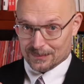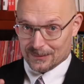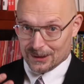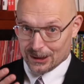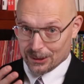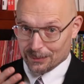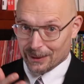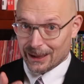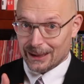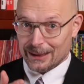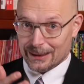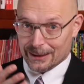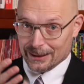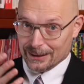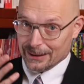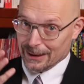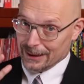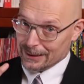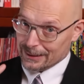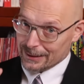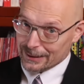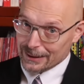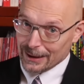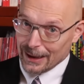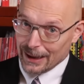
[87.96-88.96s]
The money
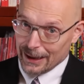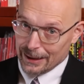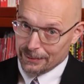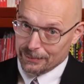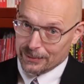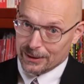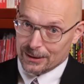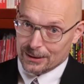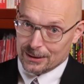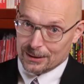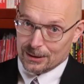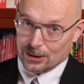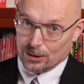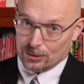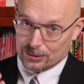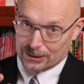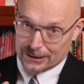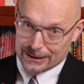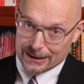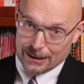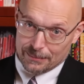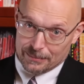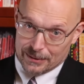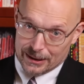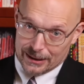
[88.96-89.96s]
and the time on
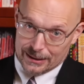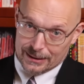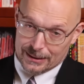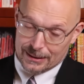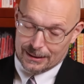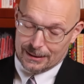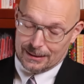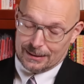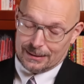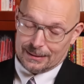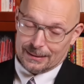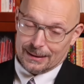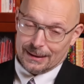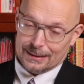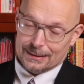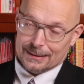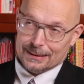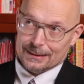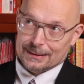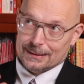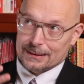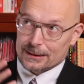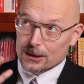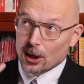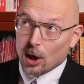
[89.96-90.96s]
something that
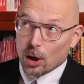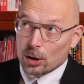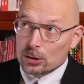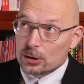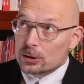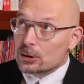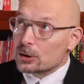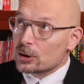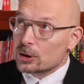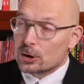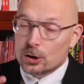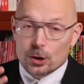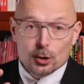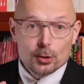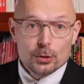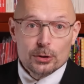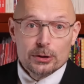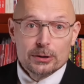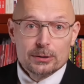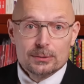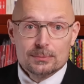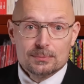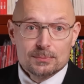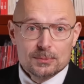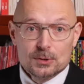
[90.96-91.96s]
is not
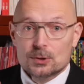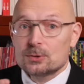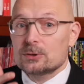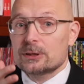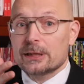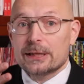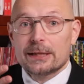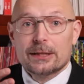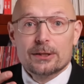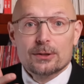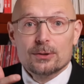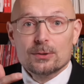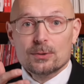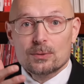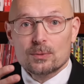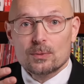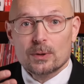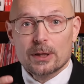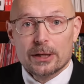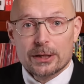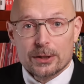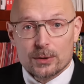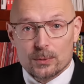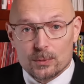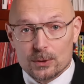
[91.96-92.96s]
going to take you
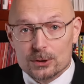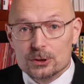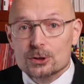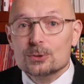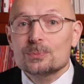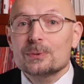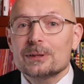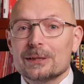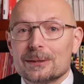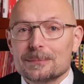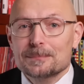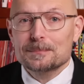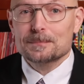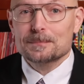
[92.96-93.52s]
where you want to be.